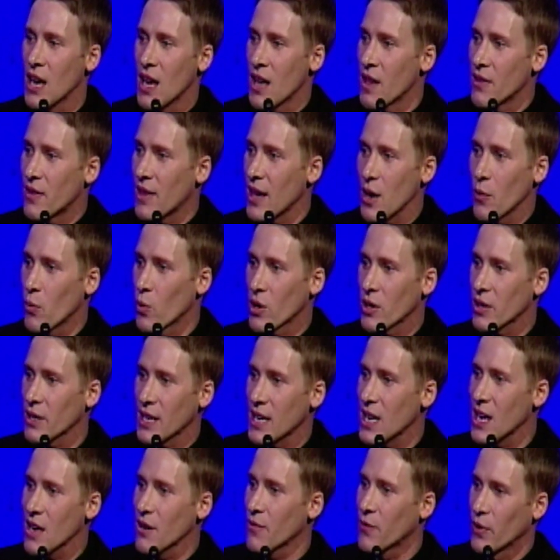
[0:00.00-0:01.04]
They weren't
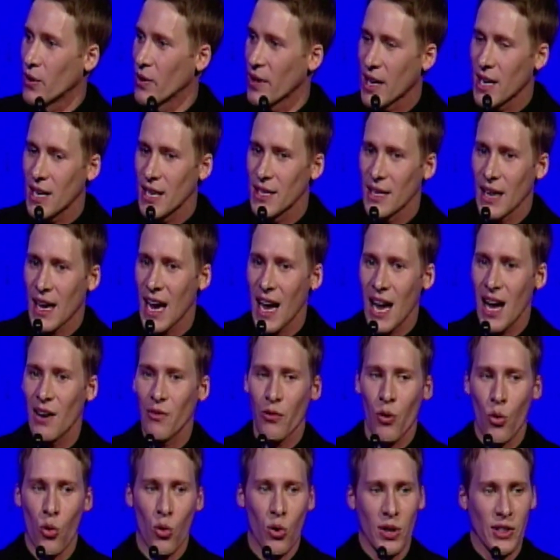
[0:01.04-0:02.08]
evil. They didn't have
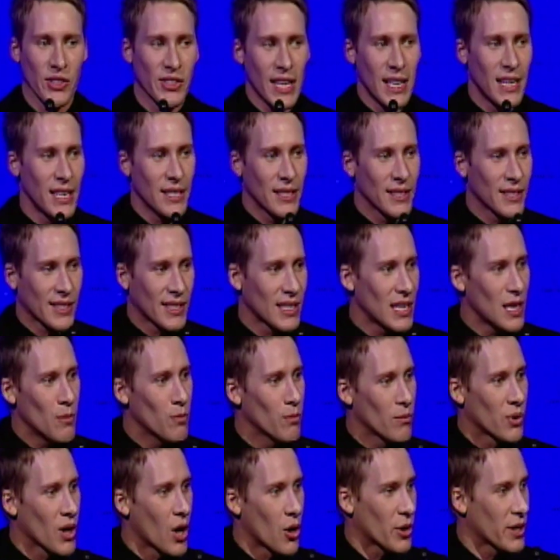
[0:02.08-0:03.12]
horns. They didn't seem
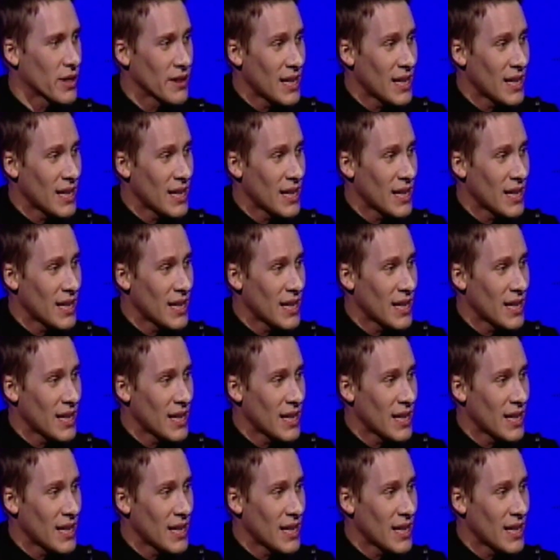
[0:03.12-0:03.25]
broken.